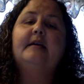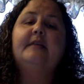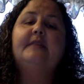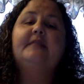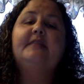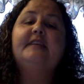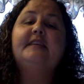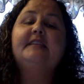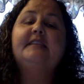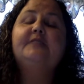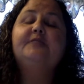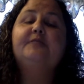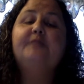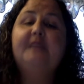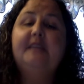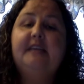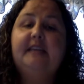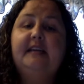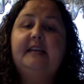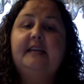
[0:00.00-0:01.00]
This
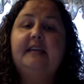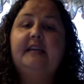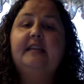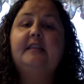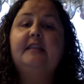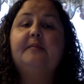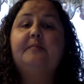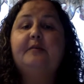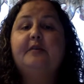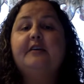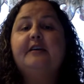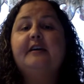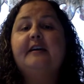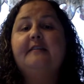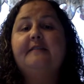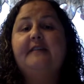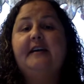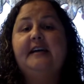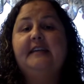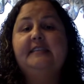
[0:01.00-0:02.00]
reading in the book
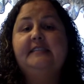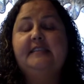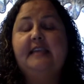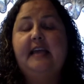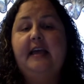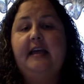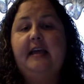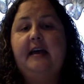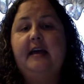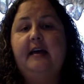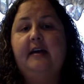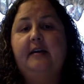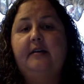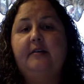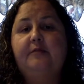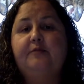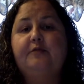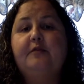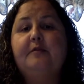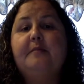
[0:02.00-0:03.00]
of Isaiah
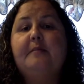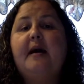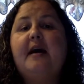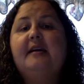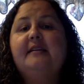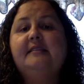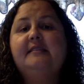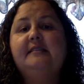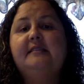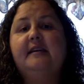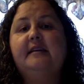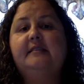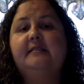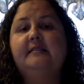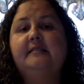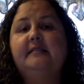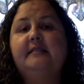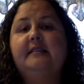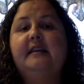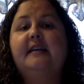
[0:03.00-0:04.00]
reminds
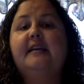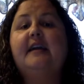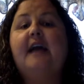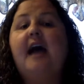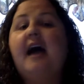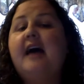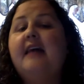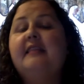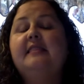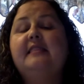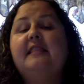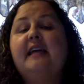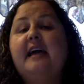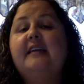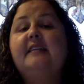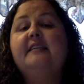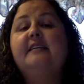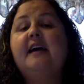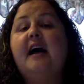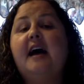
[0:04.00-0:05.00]
us that God
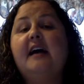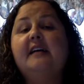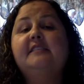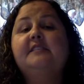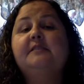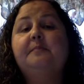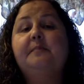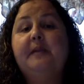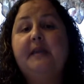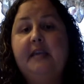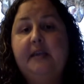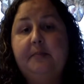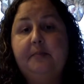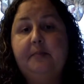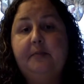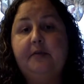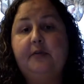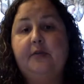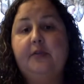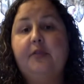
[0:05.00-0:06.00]
led God's
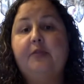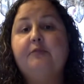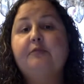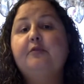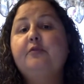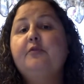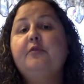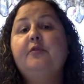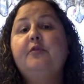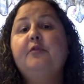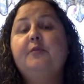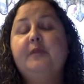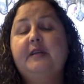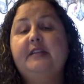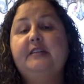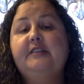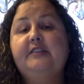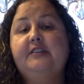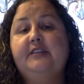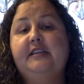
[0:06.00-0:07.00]
people through the
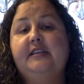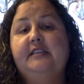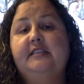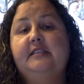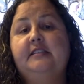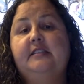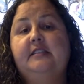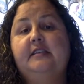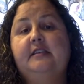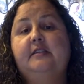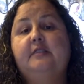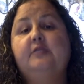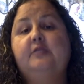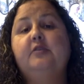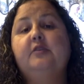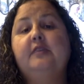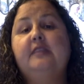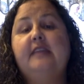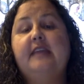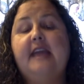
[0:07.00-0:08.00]
wilderness
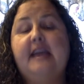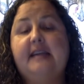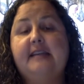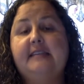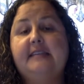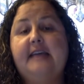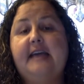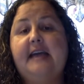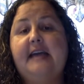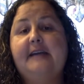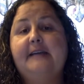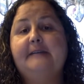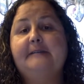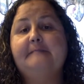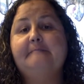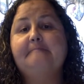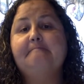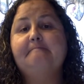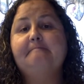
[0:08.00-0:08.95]
during the exile.